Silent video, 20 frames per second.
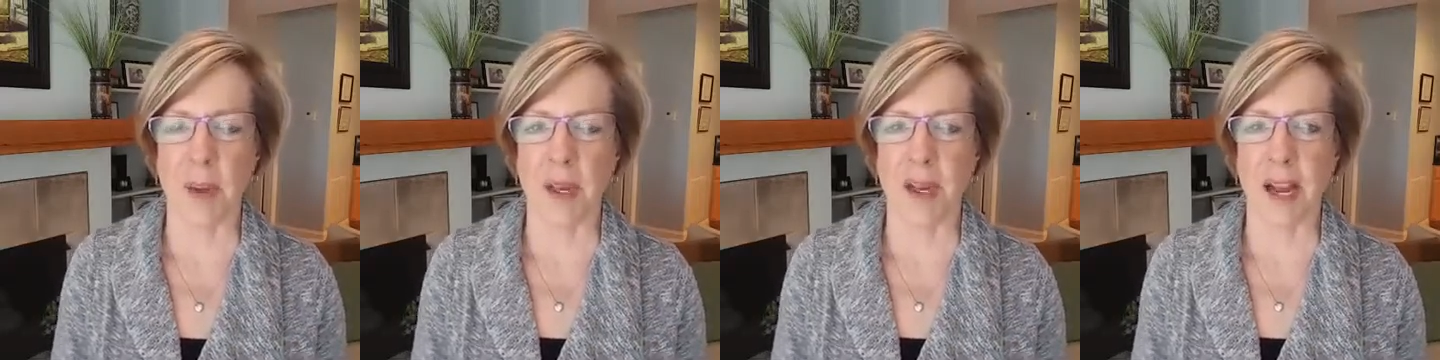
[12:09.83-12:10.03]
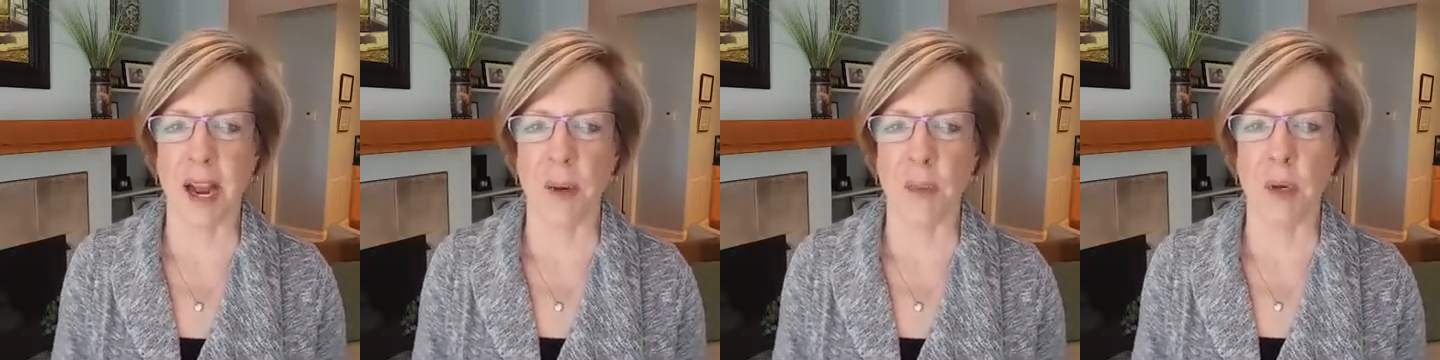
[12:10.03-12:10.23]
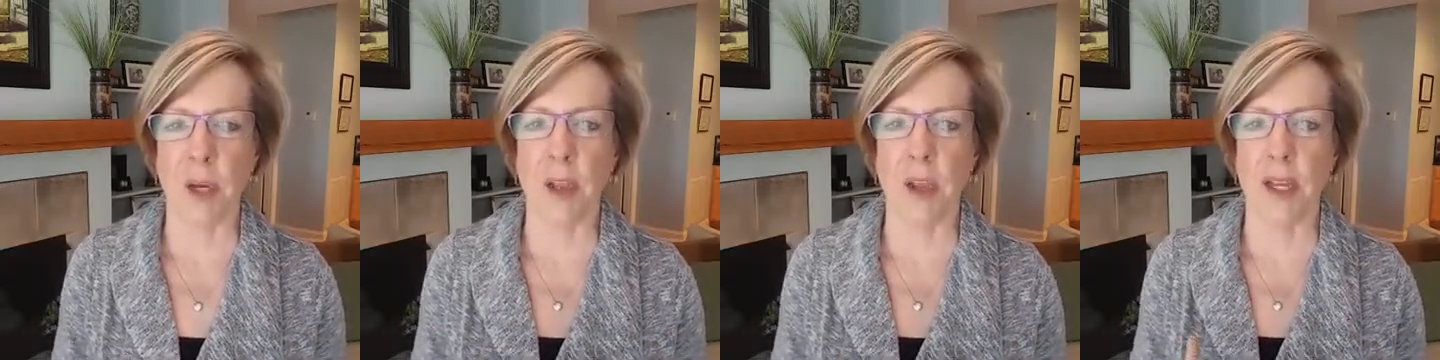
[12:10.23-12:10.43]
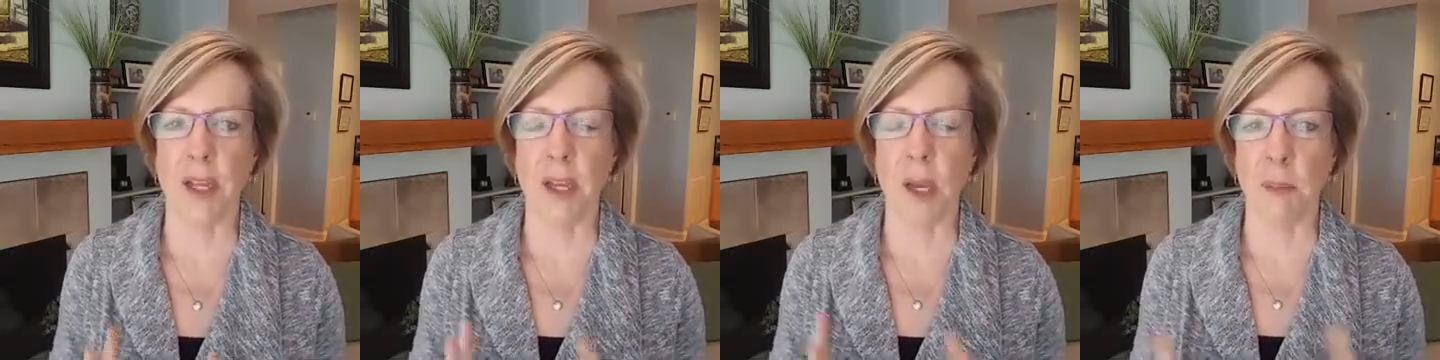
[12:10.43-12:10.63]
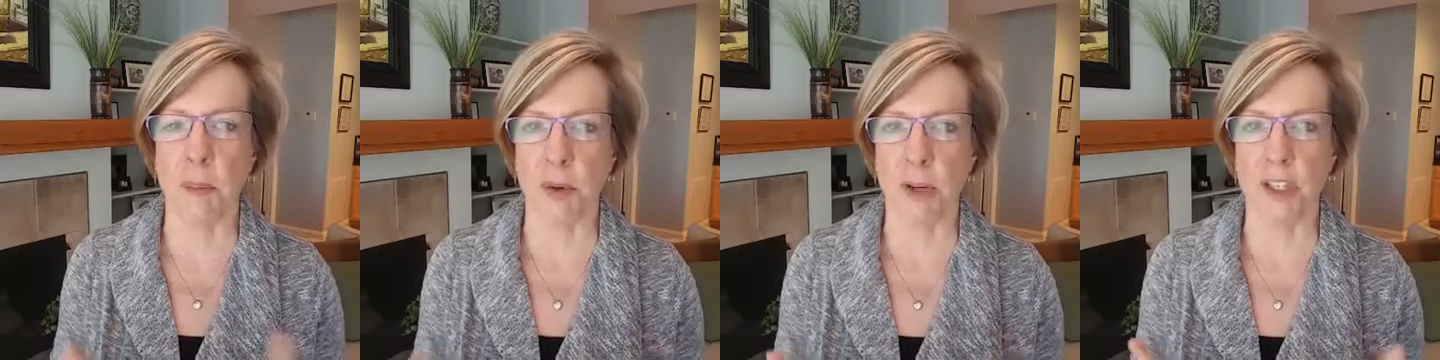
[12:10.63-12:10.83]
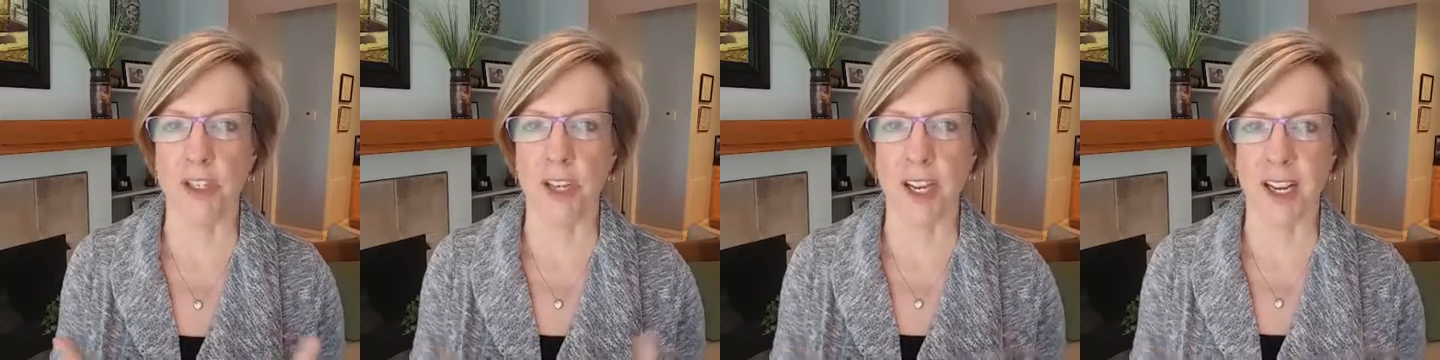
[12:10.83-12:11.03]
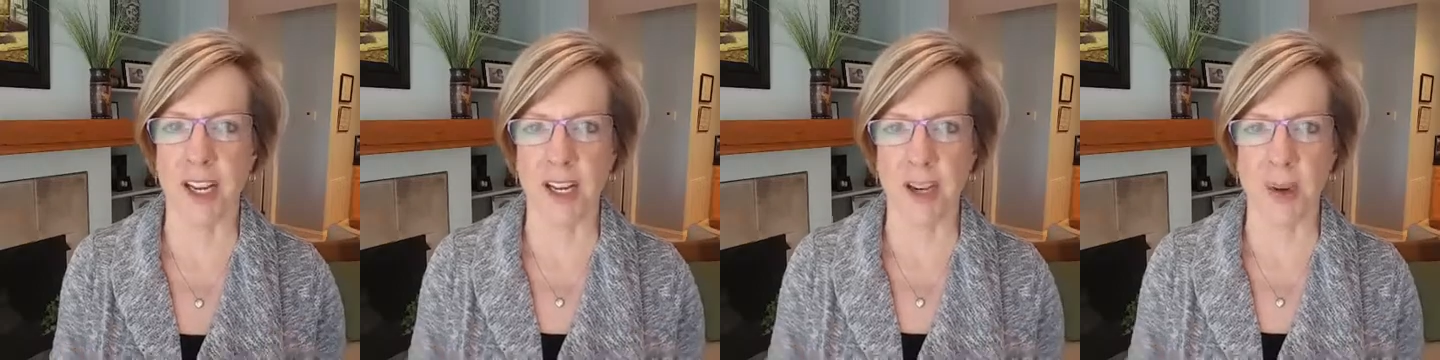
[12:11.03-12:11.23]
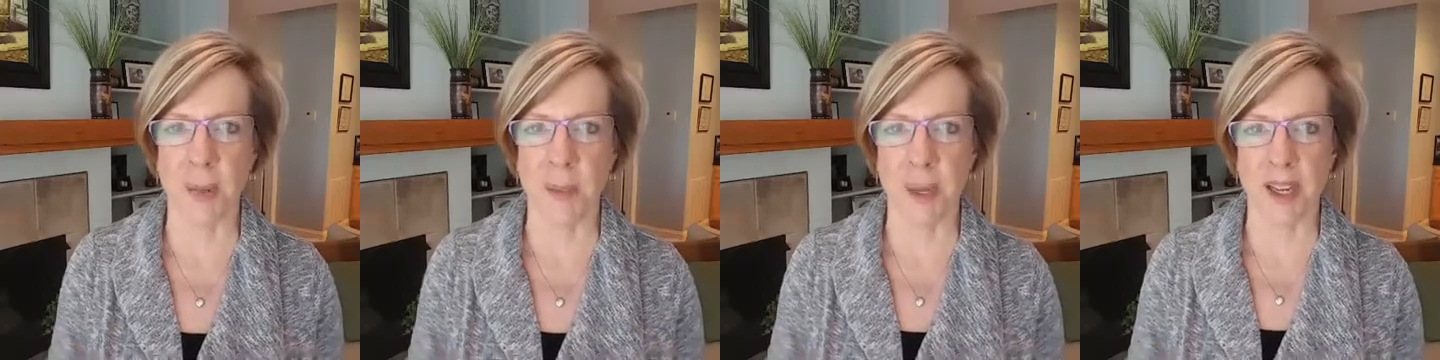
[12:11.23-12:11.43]
but I really
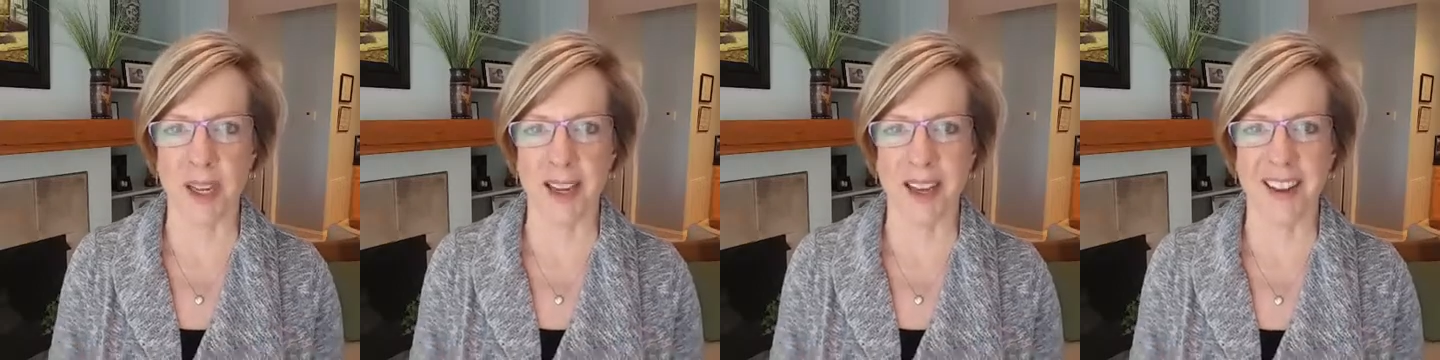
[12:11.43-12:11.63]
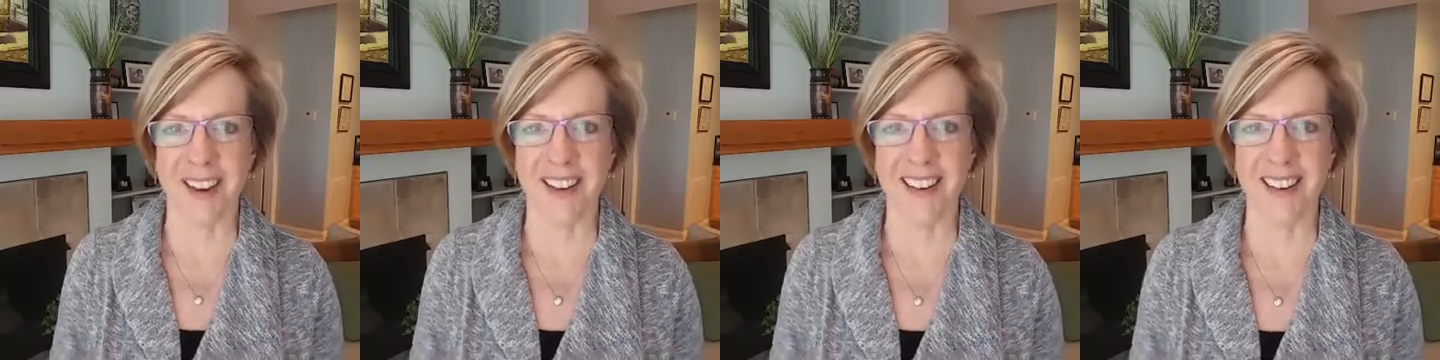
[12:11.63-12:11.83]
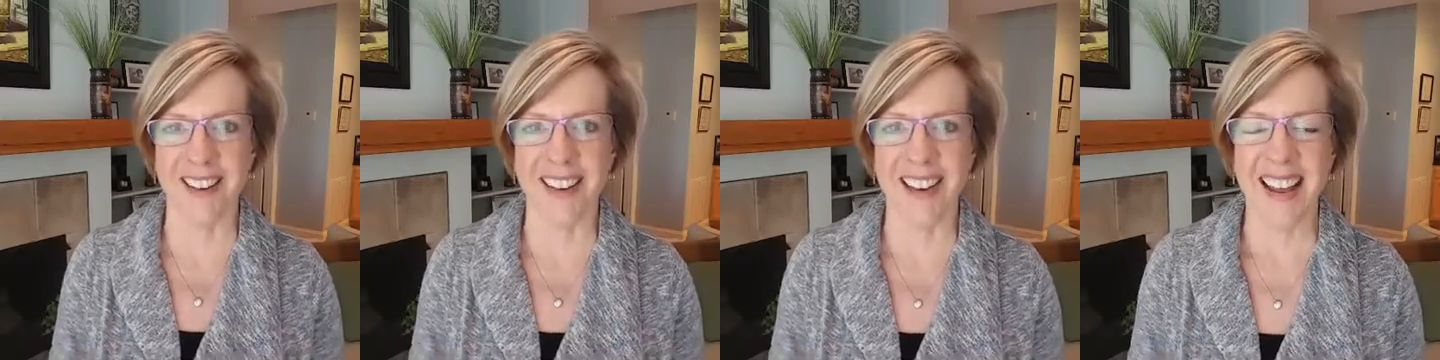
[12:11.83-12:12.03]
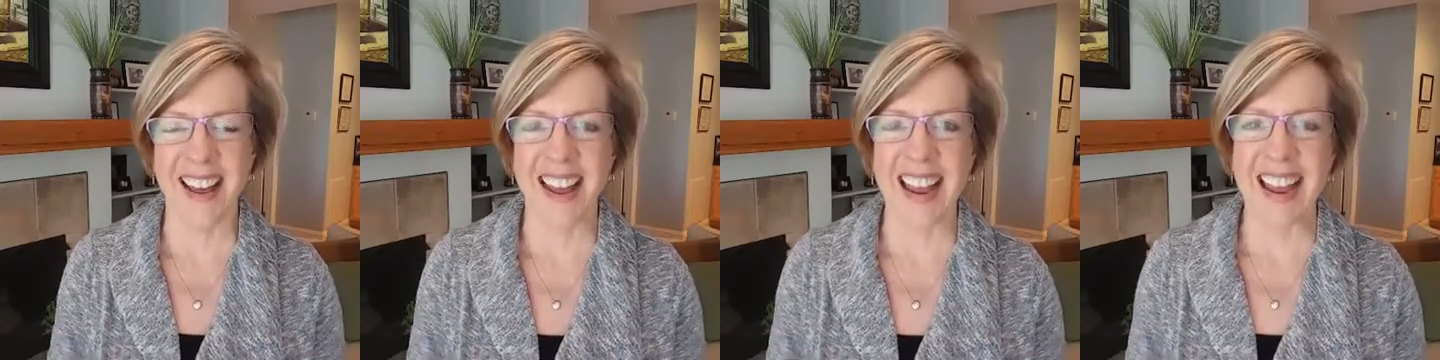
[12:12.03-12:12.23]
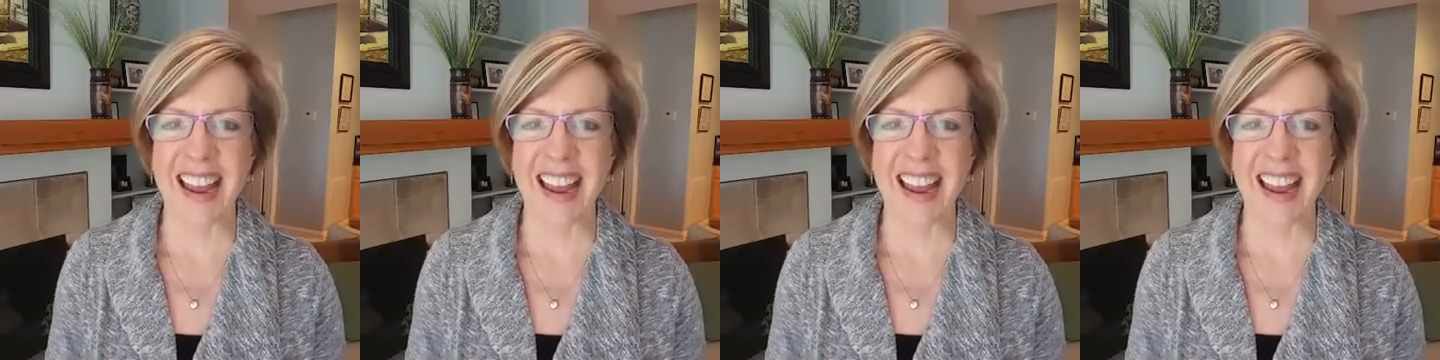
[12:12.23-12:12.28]
appreciate you being here,